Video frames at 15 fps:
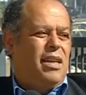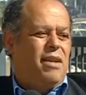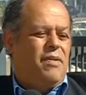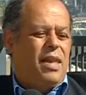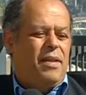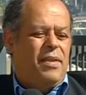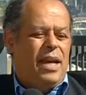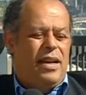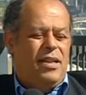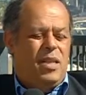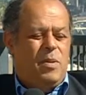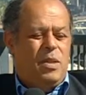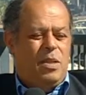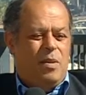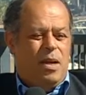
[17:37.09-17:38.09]

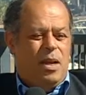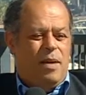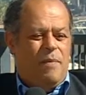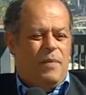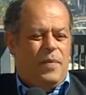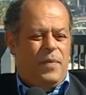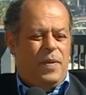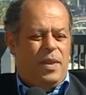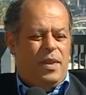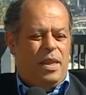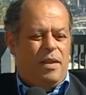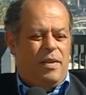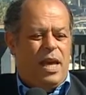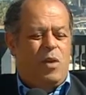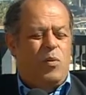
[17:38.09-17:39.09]

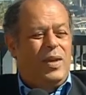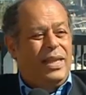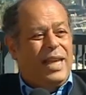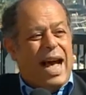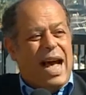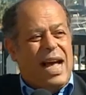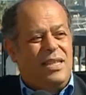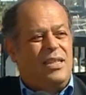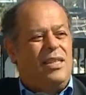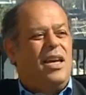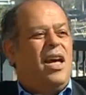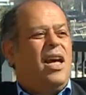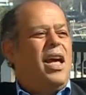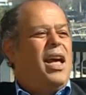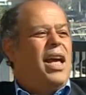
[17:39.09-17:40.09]
that will last
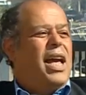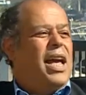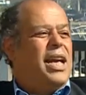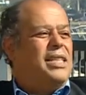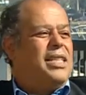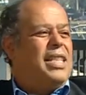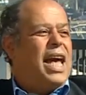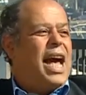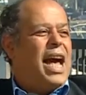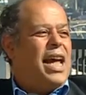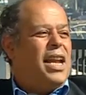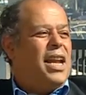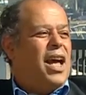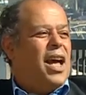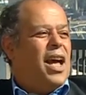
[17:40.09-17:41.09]
is that